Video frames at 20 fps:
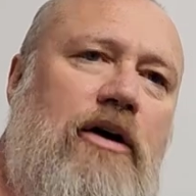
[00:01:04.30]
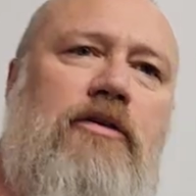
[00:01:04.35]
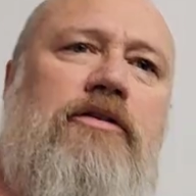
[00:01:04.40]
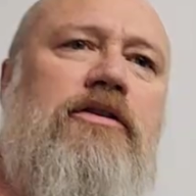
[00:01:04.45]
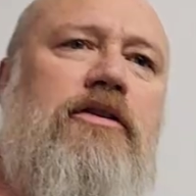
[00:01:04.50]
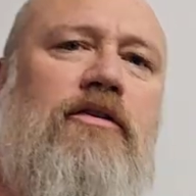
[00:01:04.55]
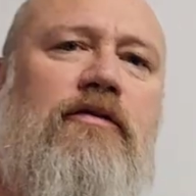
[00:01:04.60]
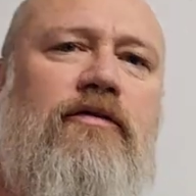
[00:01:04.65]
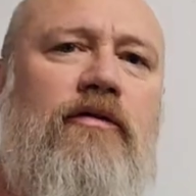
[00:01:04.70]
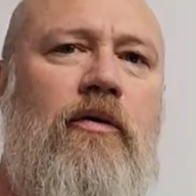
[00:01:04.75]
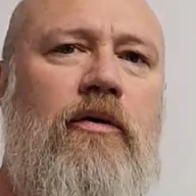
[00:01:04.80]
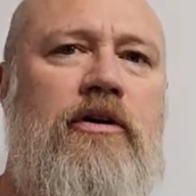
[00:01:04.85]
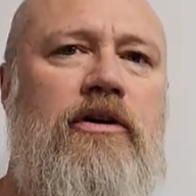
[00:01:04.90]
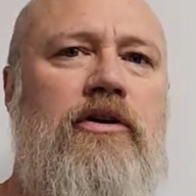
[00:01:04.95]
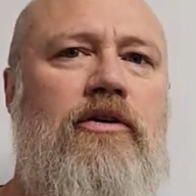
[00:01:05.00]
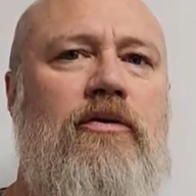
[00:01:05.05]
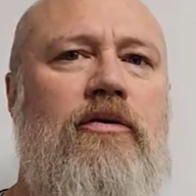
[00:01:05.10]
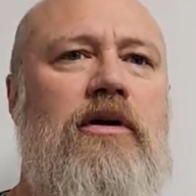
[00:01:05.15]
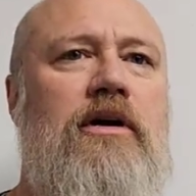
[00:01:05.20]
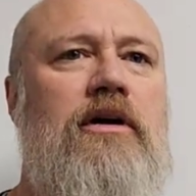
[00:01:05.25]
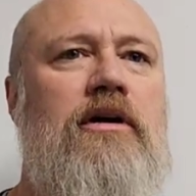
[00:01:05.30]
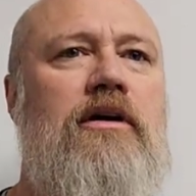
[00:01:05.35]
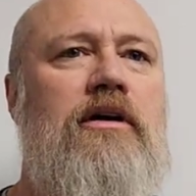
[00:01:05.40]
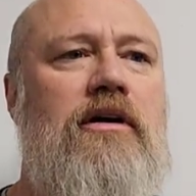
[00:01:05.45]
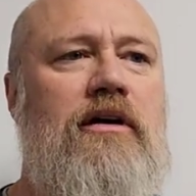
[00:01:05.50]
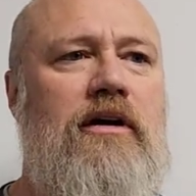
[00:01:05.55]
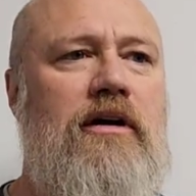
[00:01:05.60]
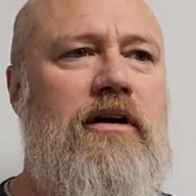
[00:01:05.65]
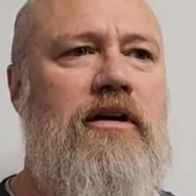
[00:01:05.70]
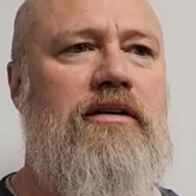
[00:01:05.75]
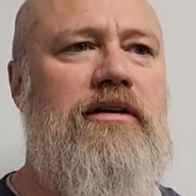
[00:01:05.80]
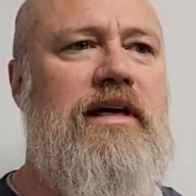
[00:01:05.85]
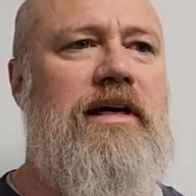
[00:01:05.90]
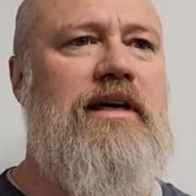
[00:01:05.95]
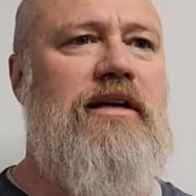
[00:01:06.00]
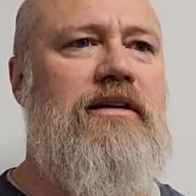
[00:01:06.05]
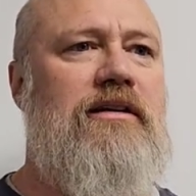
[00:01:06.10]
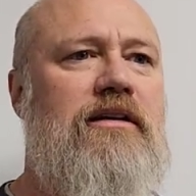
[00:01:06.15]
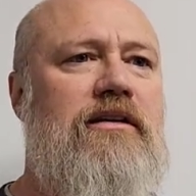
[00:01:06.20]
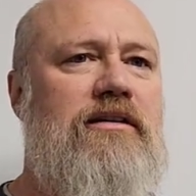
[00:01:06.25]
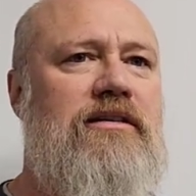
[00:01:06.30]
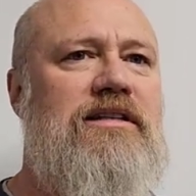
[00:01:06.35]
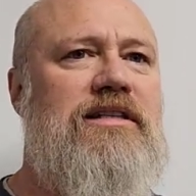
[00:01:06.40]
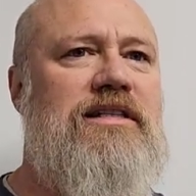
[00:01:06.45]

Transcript: healthier for you uh, than